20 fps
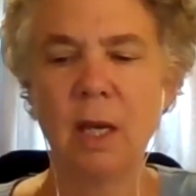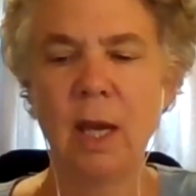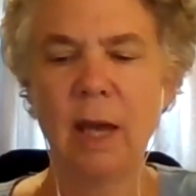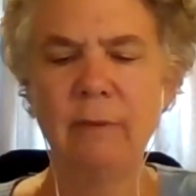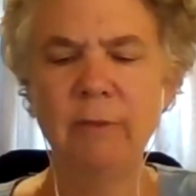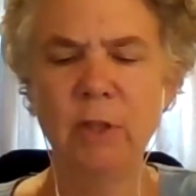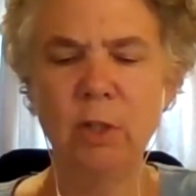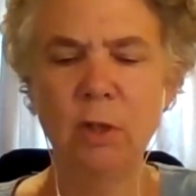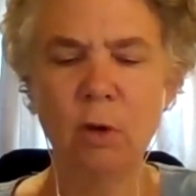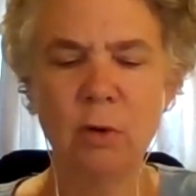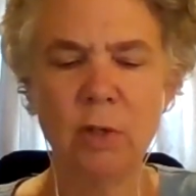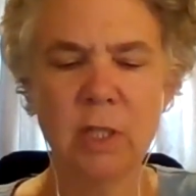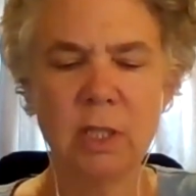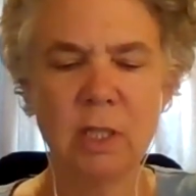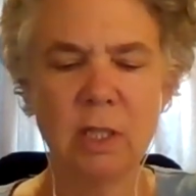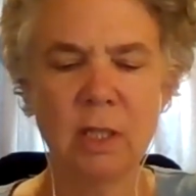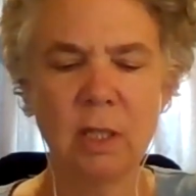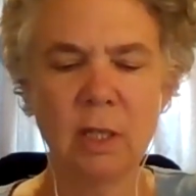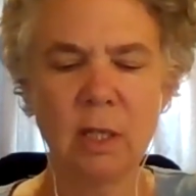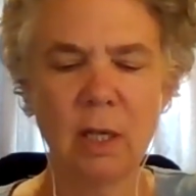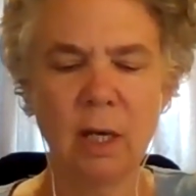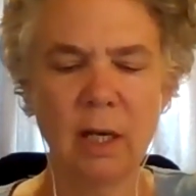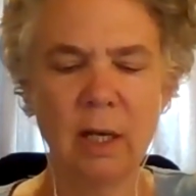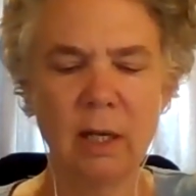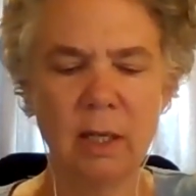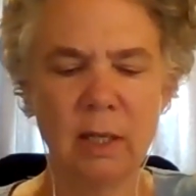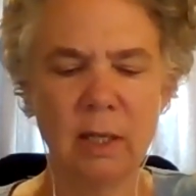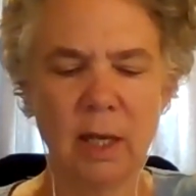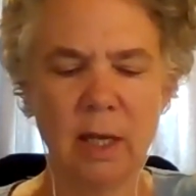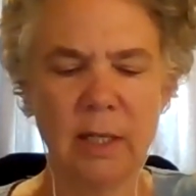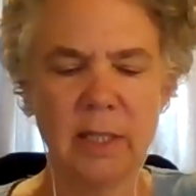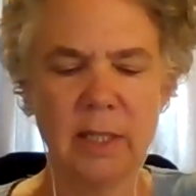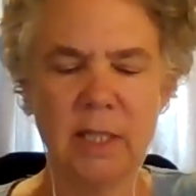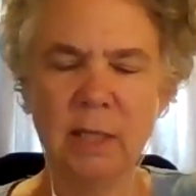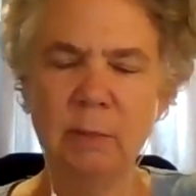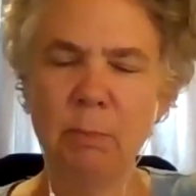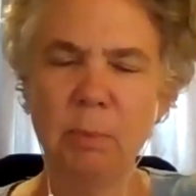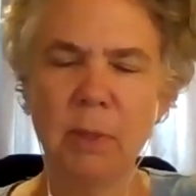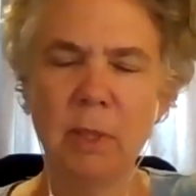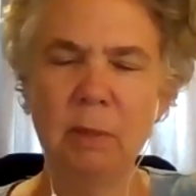Have you noticed a
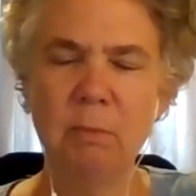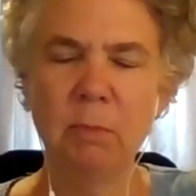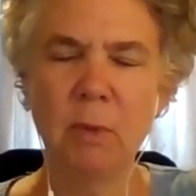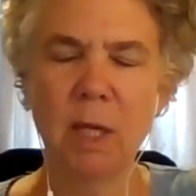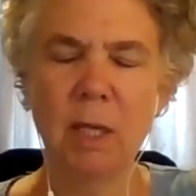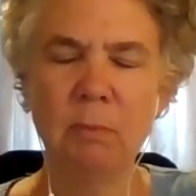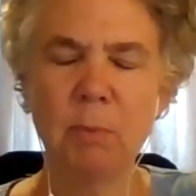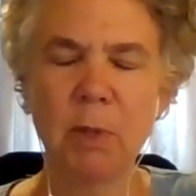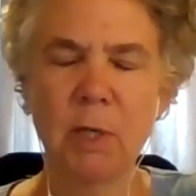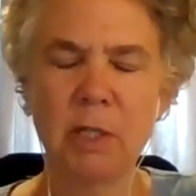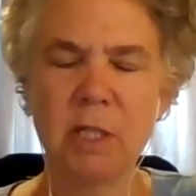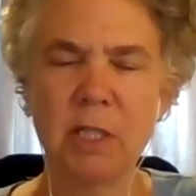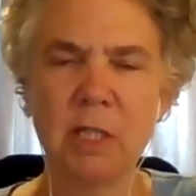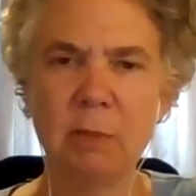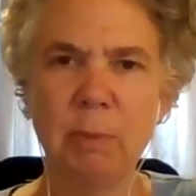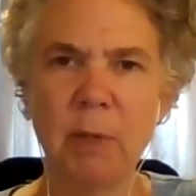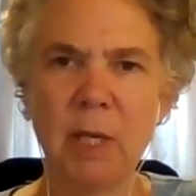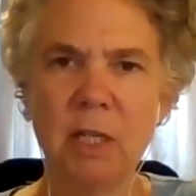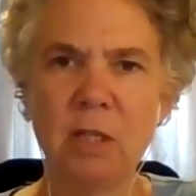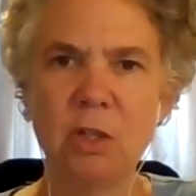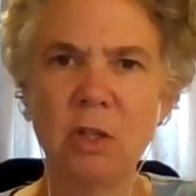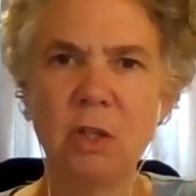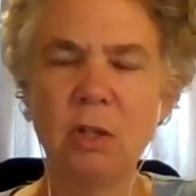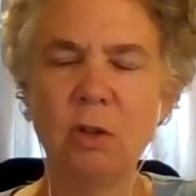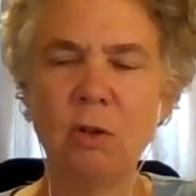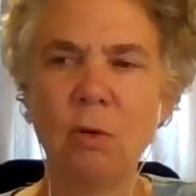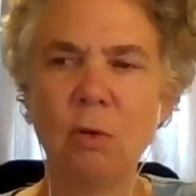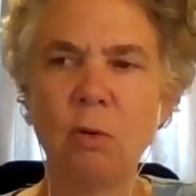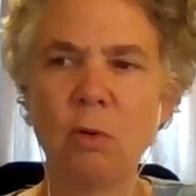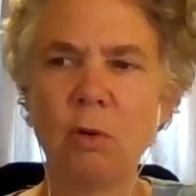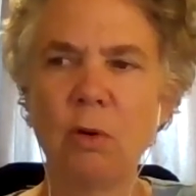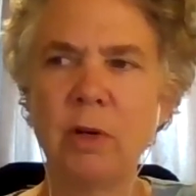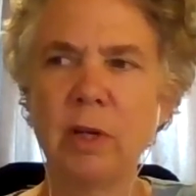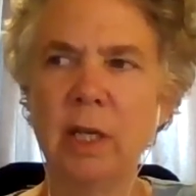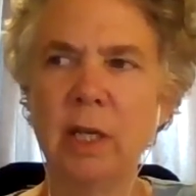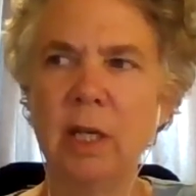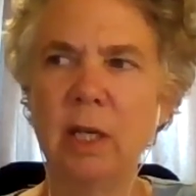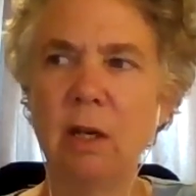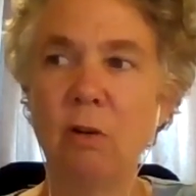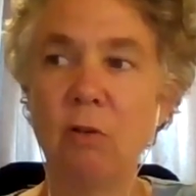dip in participation or
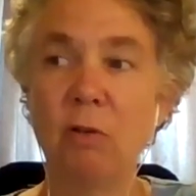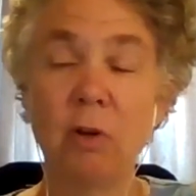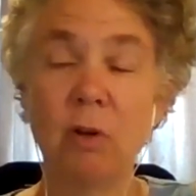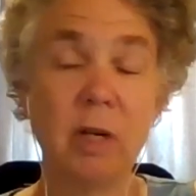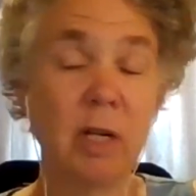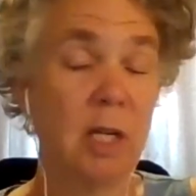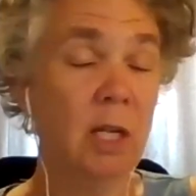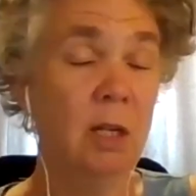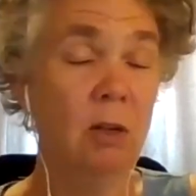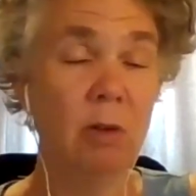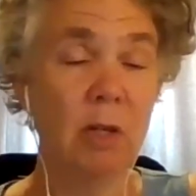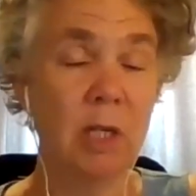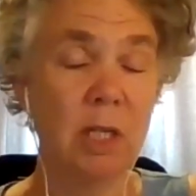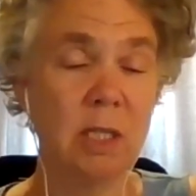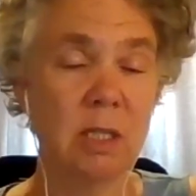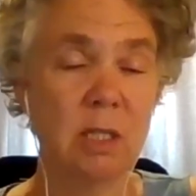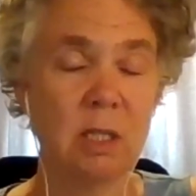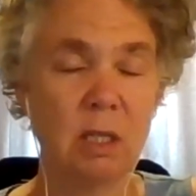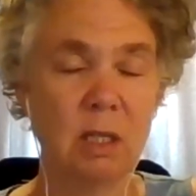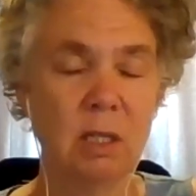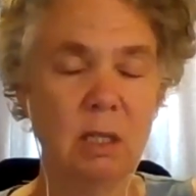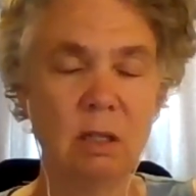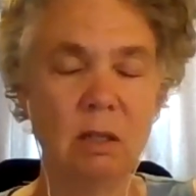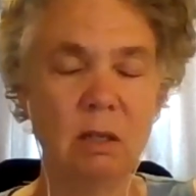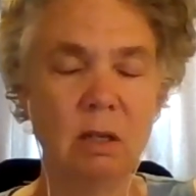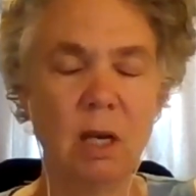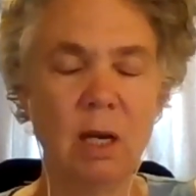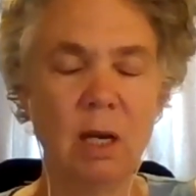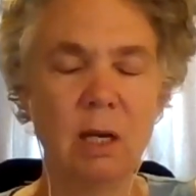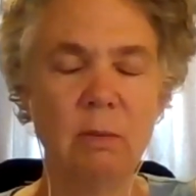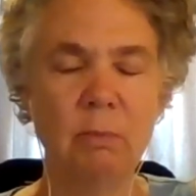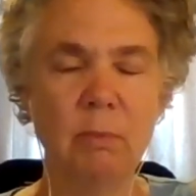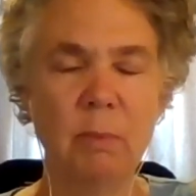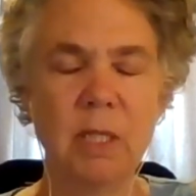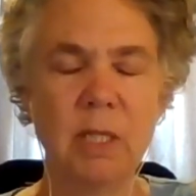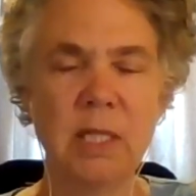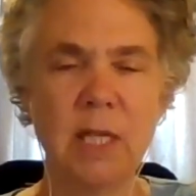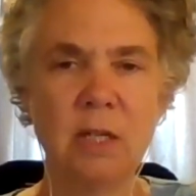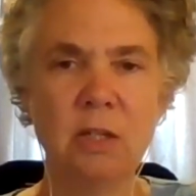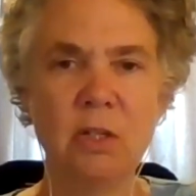an increase in
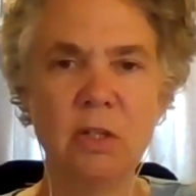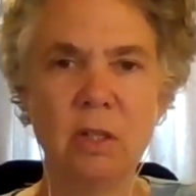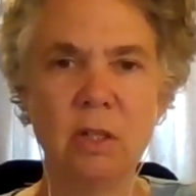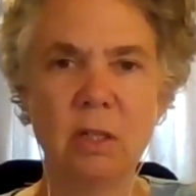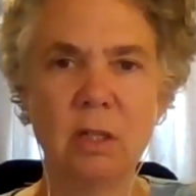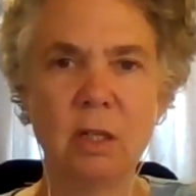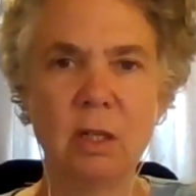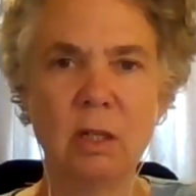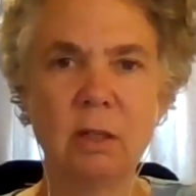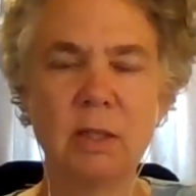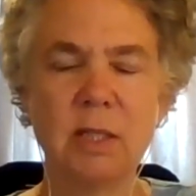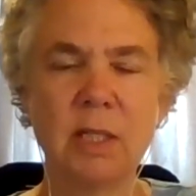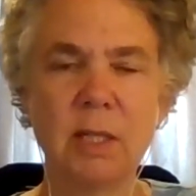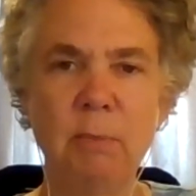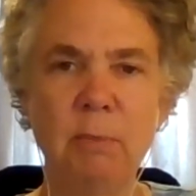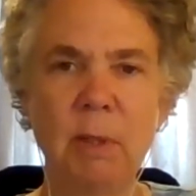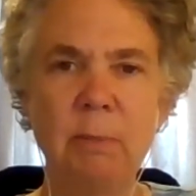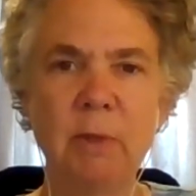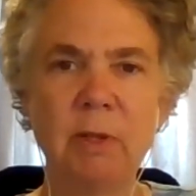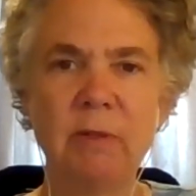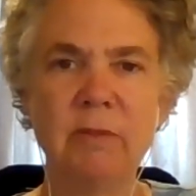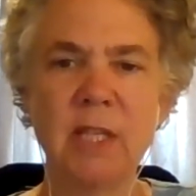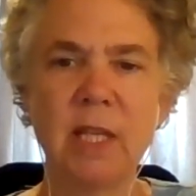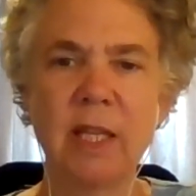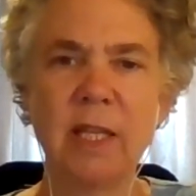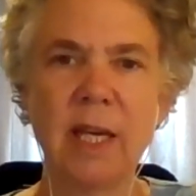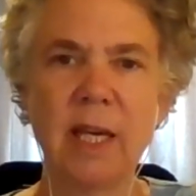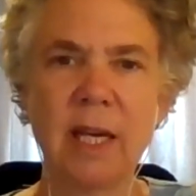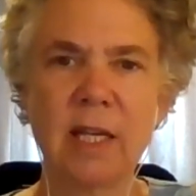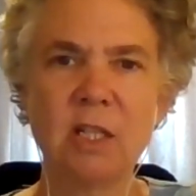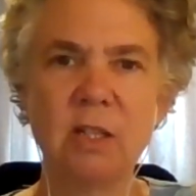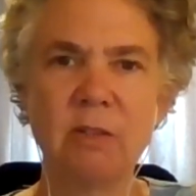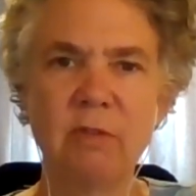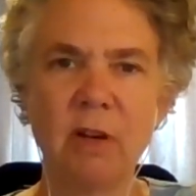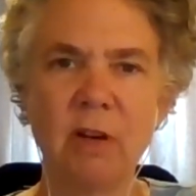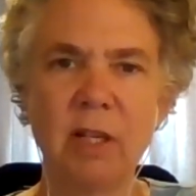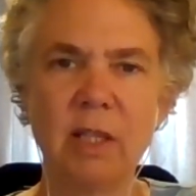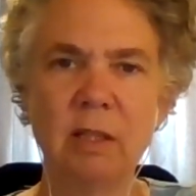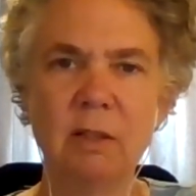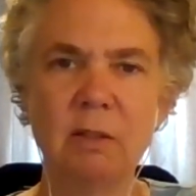attention? Some people have said they actually
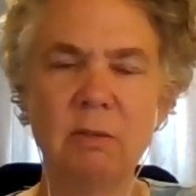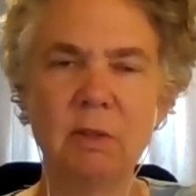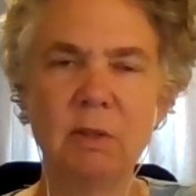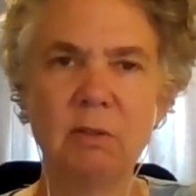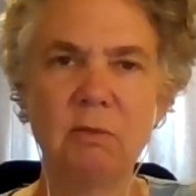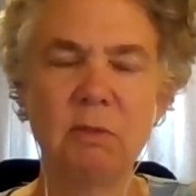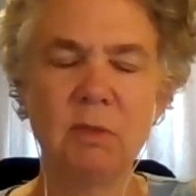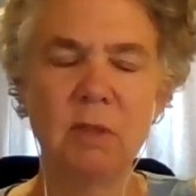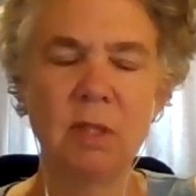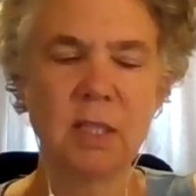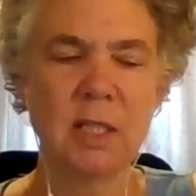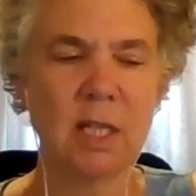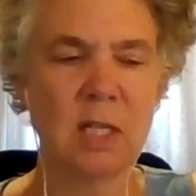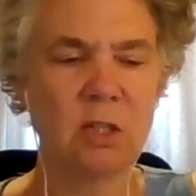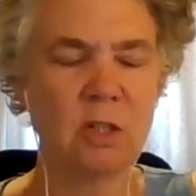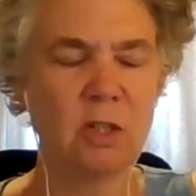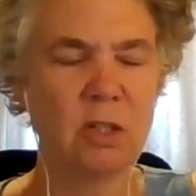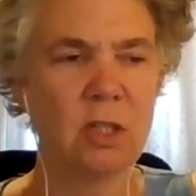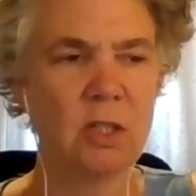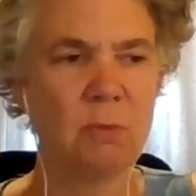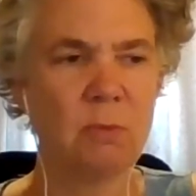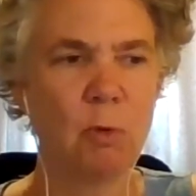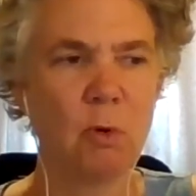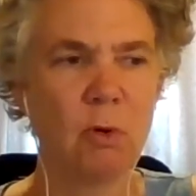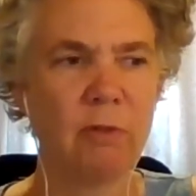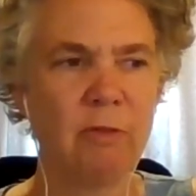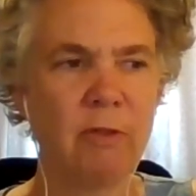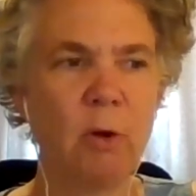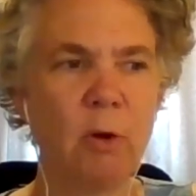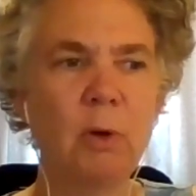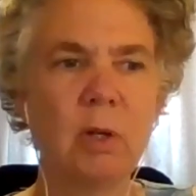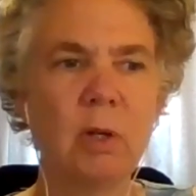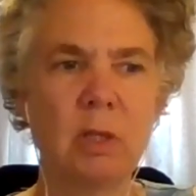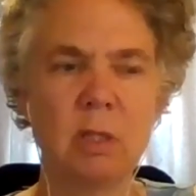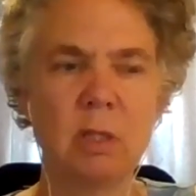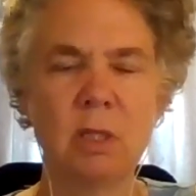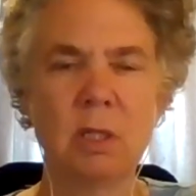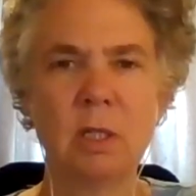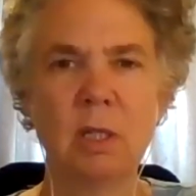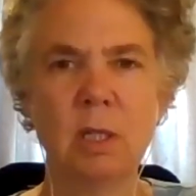find the sessions more
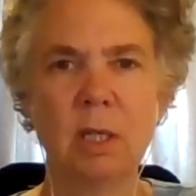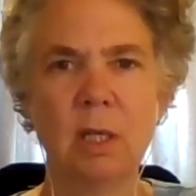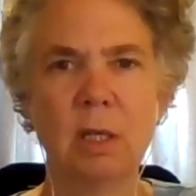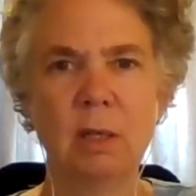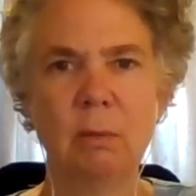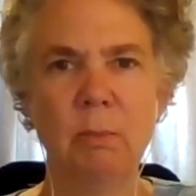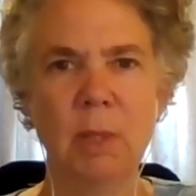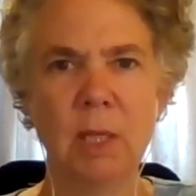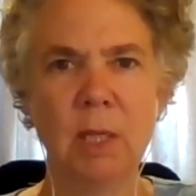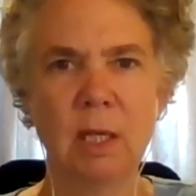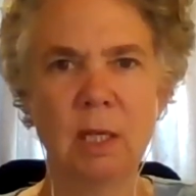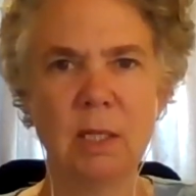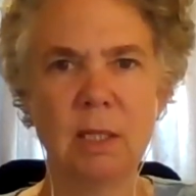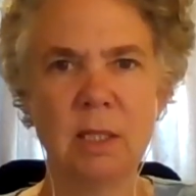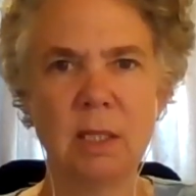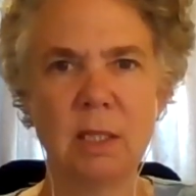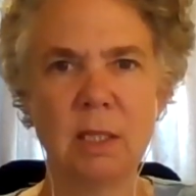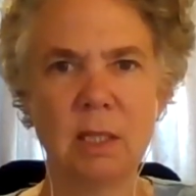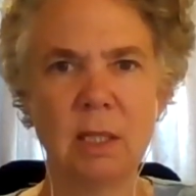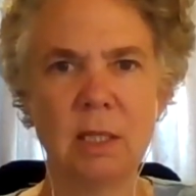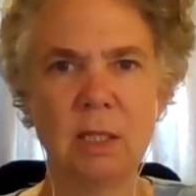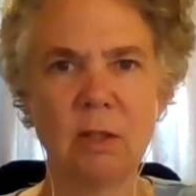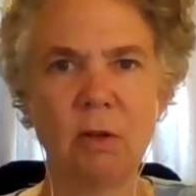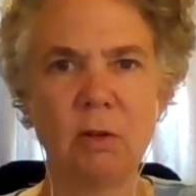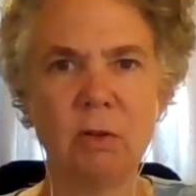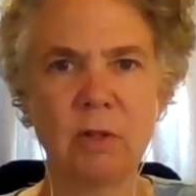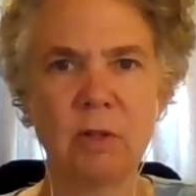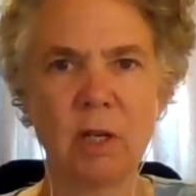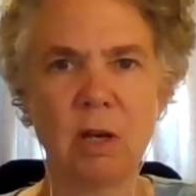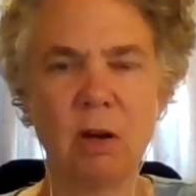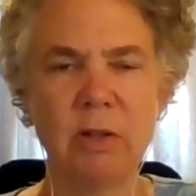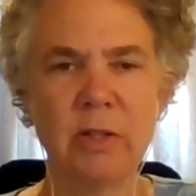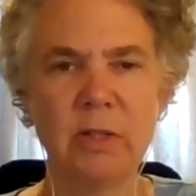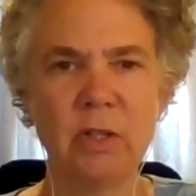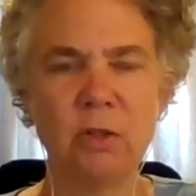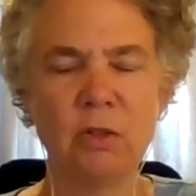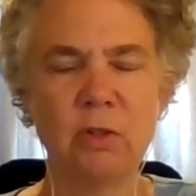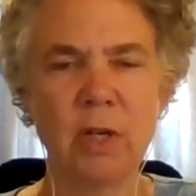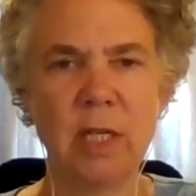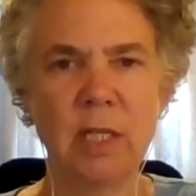focused because it's all
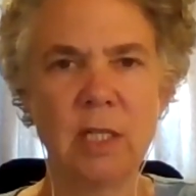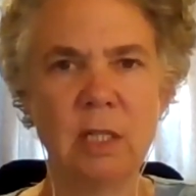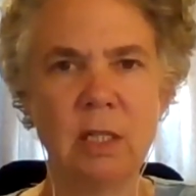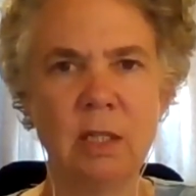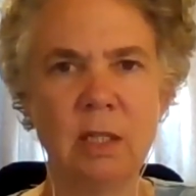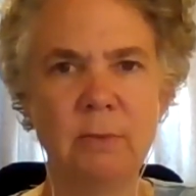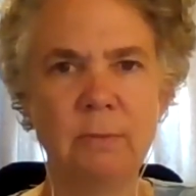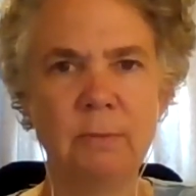concentrated.